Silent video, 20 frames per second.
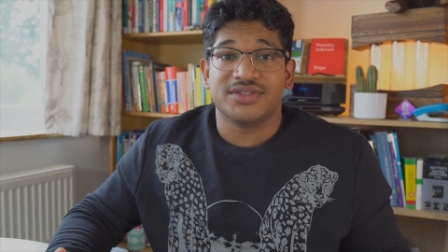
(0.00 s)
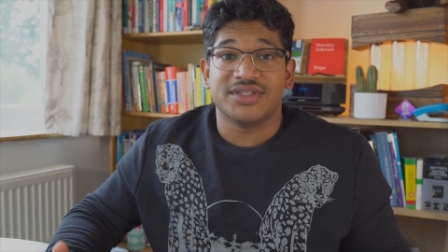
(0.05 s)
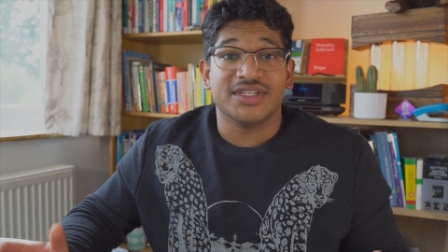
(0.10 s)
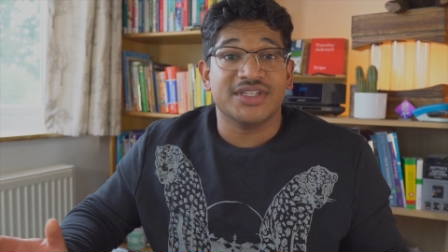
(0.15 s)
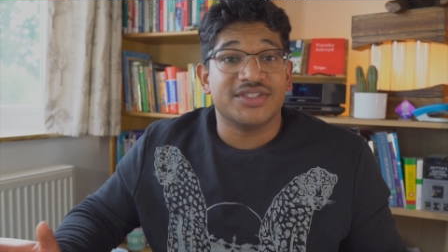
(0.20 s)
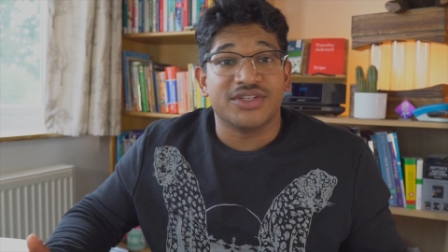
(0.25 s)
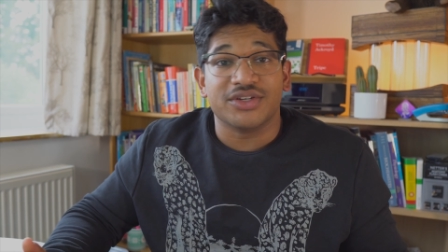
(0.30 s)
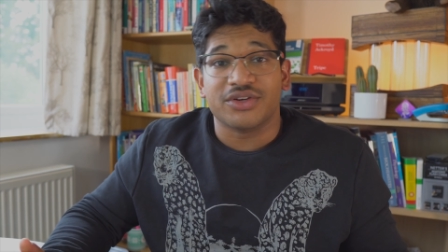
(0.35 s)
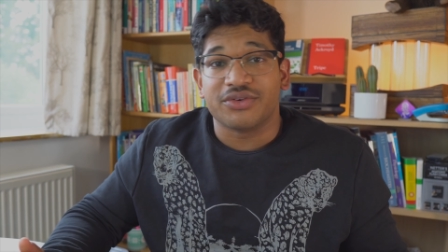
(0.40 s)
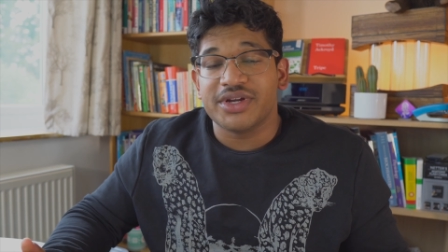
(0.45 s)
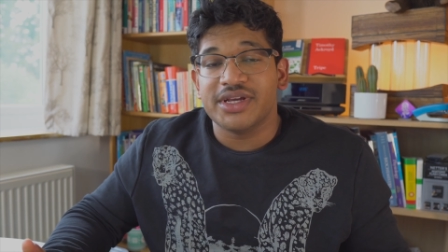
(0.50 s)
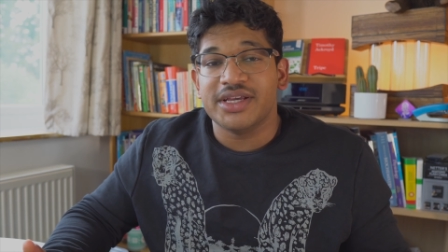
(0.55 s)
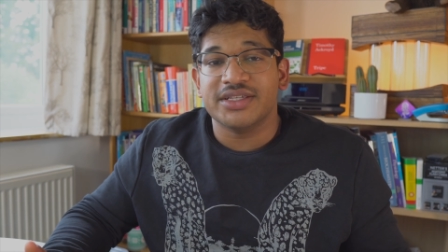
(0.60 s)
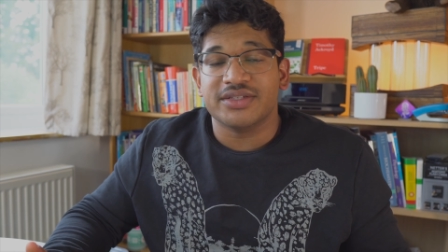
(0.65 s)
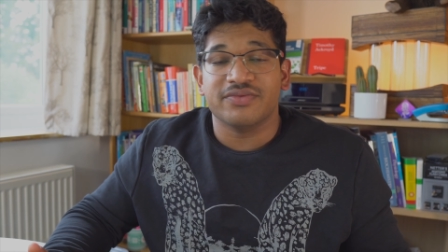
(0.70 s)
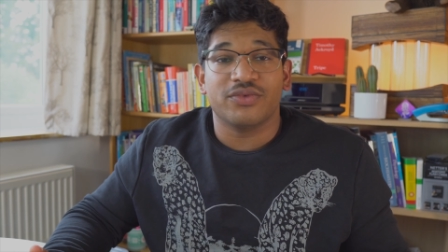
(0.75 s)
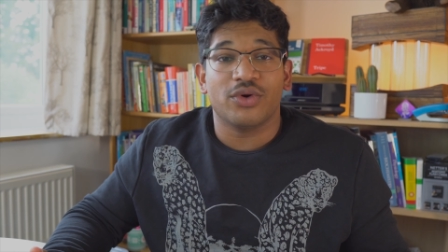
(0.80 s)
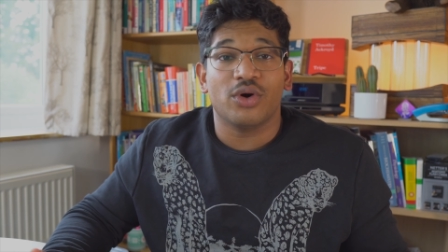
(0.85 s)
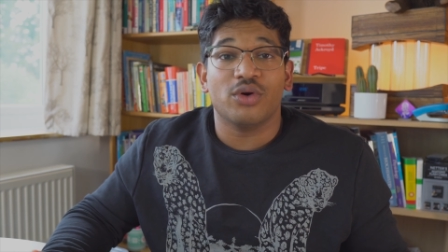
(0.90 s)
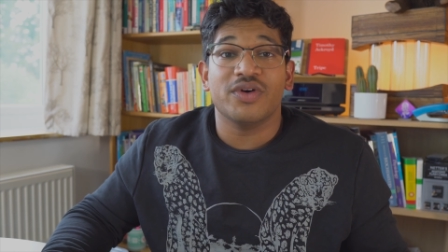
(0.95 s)
these degrees
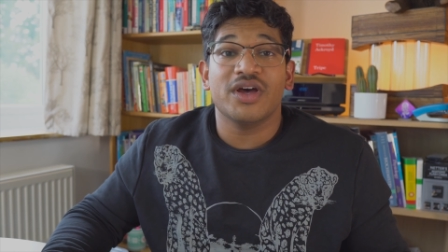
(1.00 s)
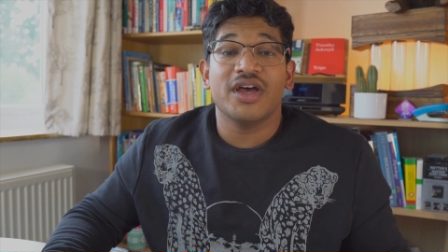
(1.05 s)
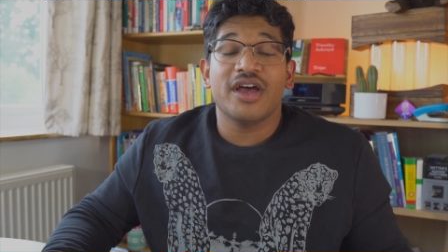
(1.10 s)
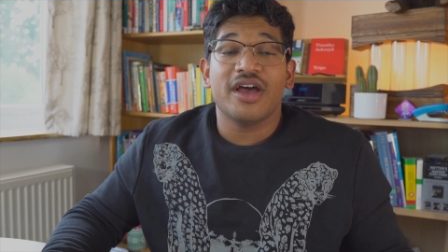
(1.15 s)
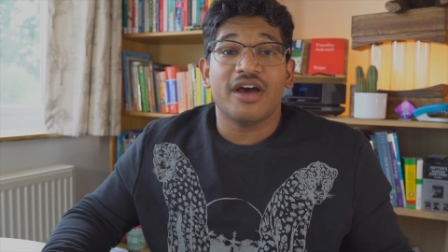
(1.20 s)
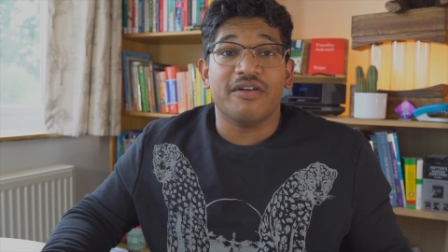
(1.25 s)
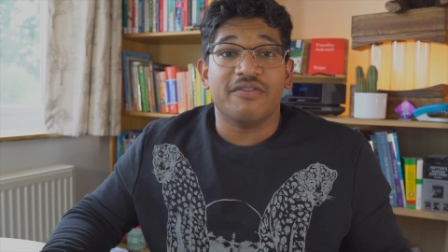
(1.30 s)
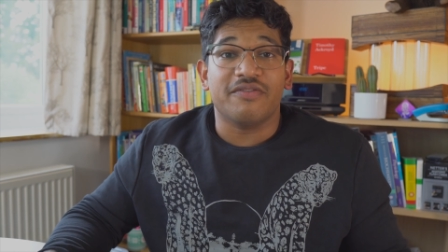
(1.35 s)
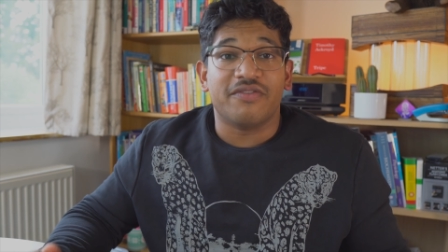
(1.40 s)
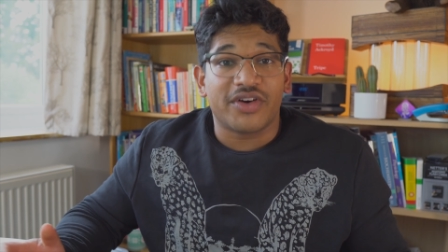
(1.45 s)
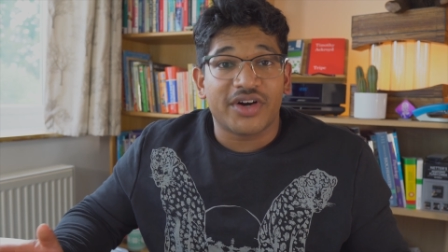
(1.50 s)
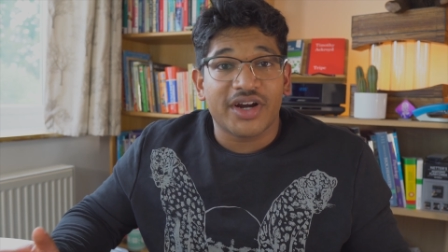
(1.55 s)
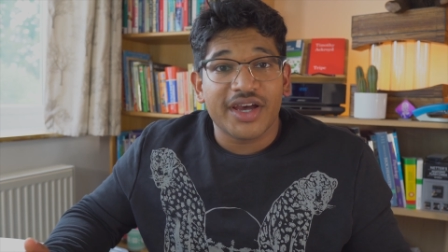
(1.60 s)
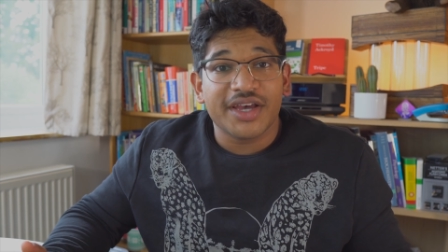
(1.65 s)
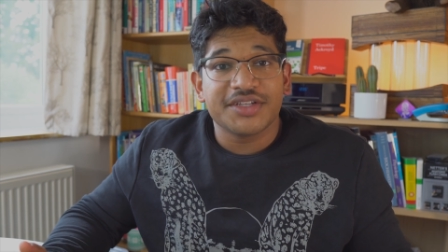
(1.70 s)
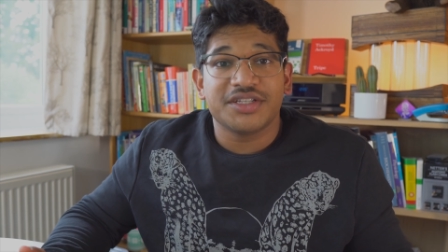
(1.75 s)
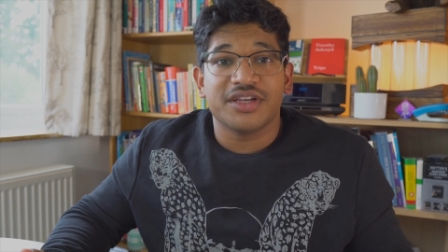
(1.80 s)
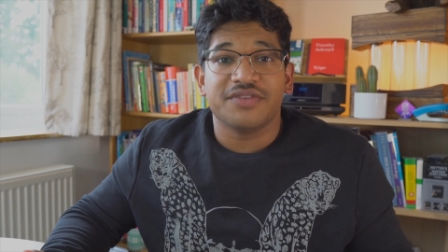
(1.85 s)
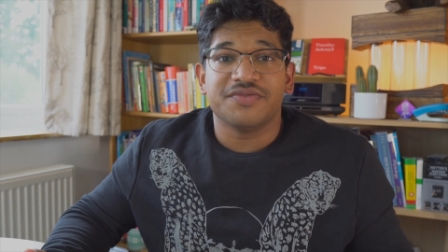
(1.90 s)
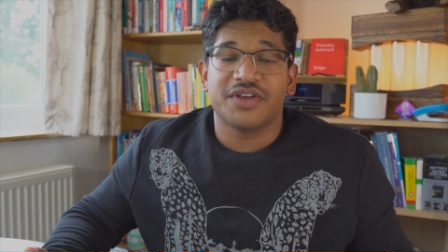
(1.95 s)
involve a
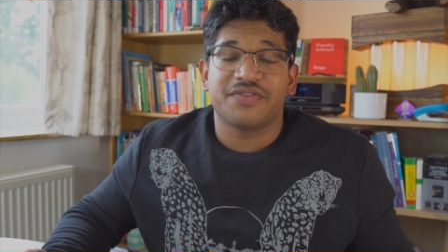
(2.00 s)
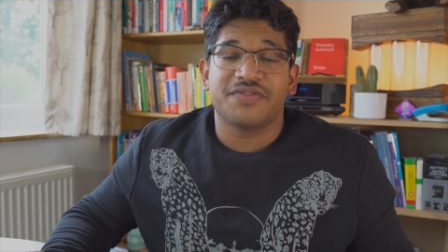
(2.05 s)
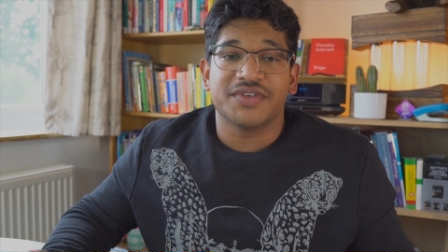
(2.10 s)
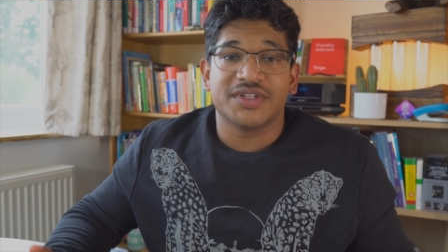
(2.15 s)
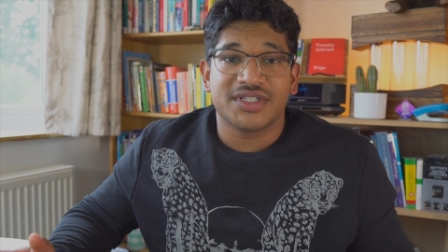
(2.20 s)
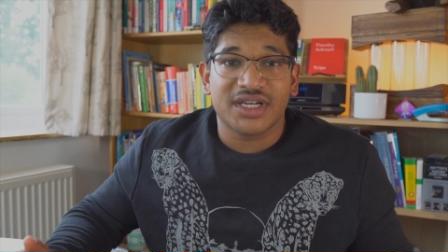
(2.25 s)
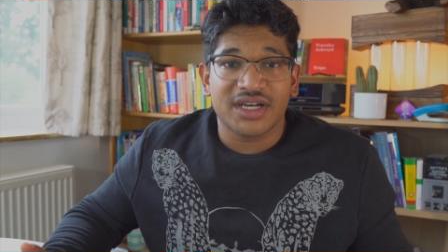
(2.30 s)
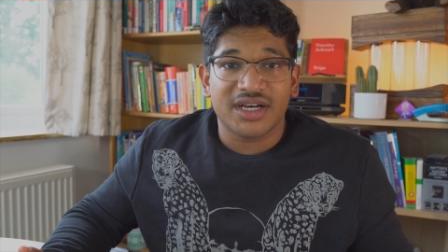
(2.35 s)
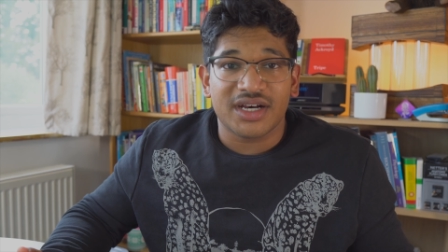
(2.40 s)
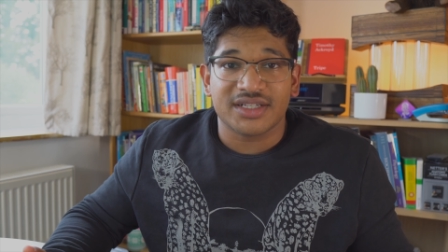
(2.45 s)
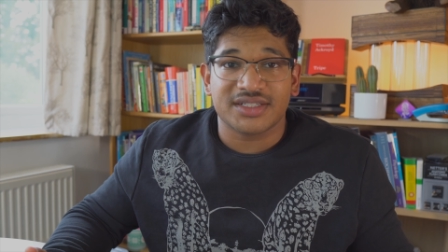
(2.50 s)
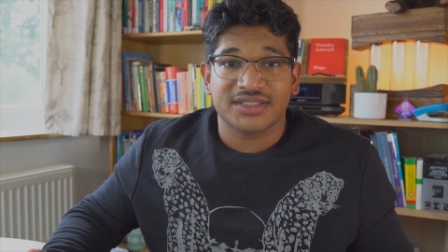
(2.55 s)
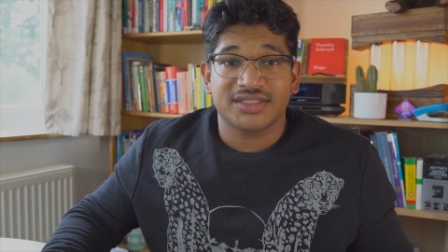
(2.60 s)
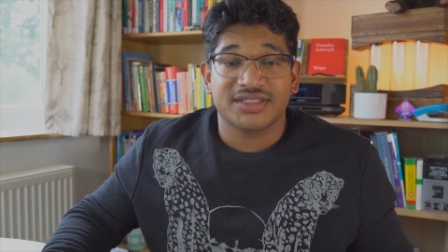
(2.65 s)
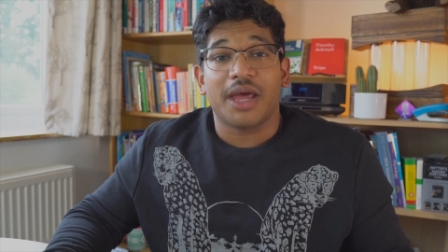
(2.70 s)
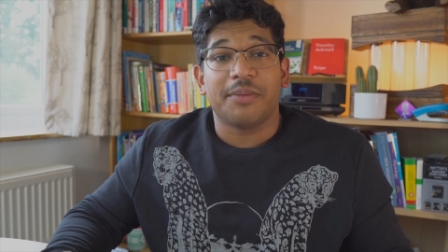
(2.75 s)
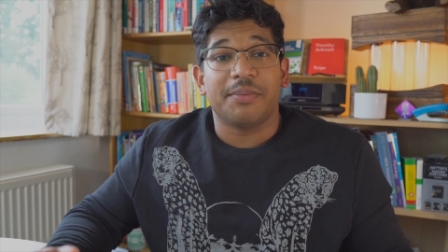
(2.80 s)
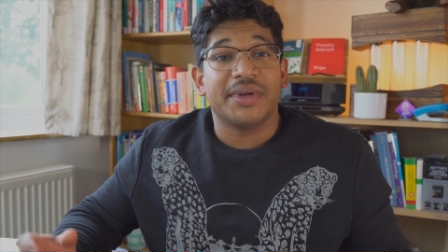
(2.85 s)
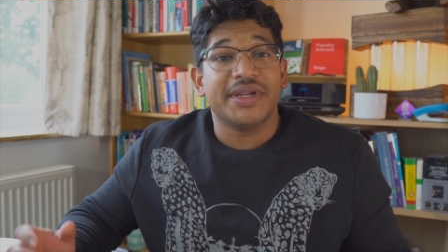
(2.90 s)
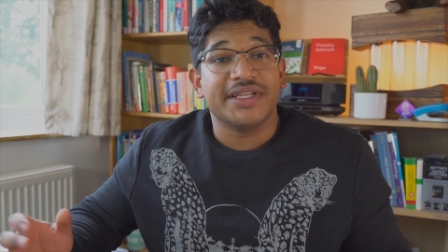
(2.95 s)
variety of different tasks
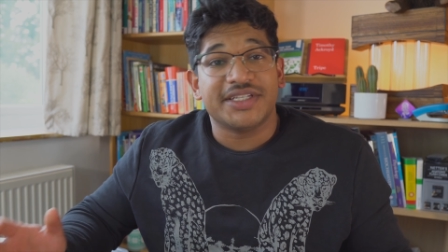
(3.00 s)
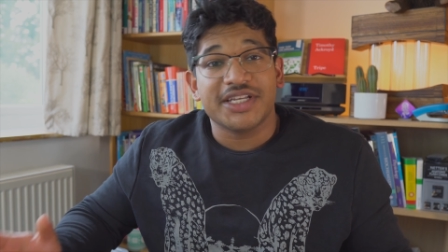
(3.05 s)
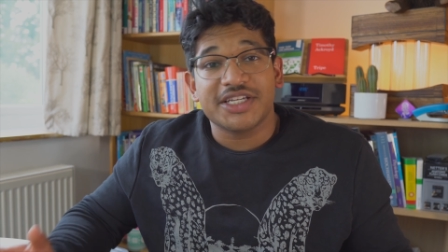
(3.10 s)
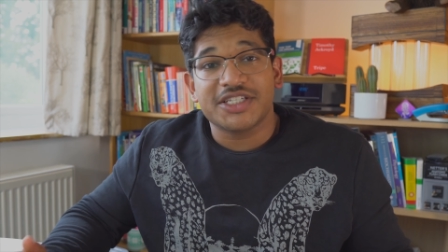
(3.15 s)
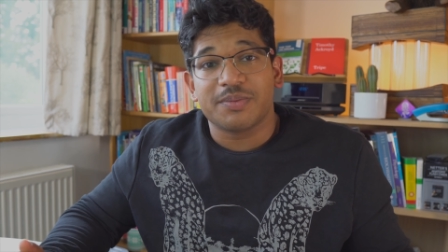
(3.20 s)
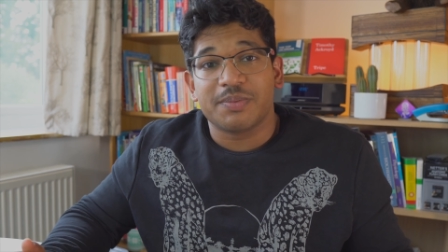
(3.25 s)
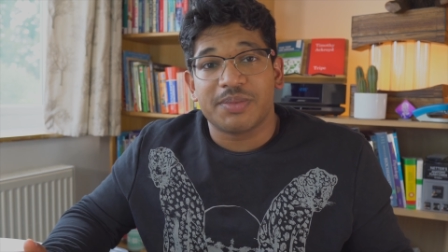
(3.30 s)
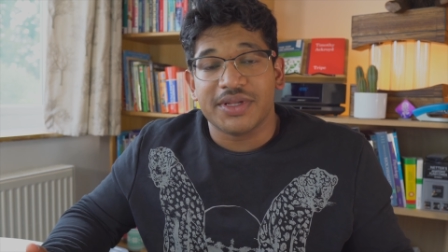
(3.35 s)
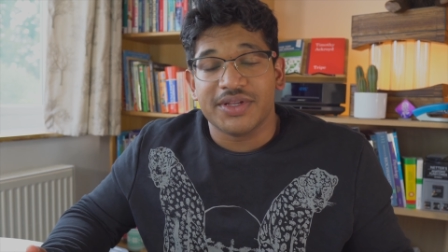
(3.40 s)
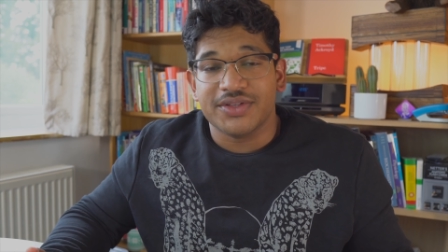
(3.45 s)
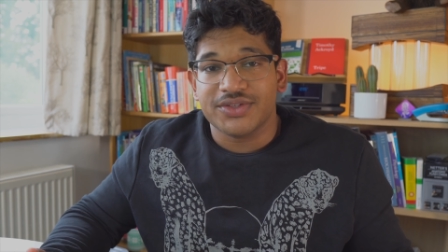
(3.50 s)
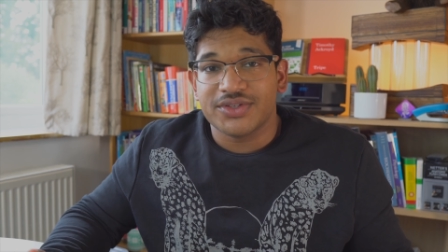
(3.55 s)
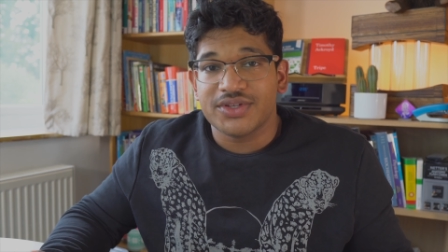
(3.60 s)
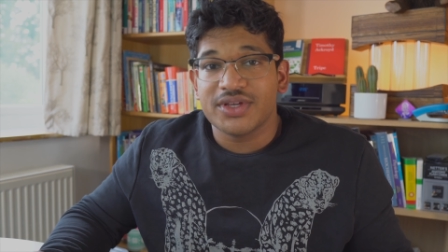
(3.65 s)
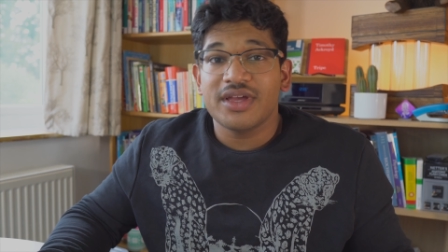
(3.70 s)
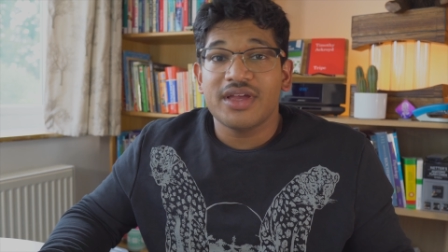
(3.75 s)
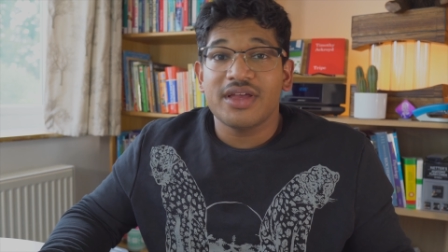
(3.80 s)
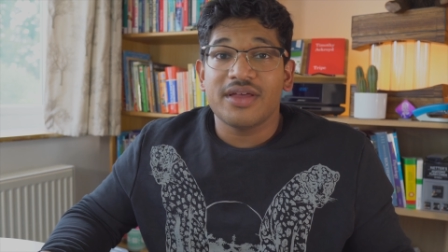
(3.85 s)
and many disciplines,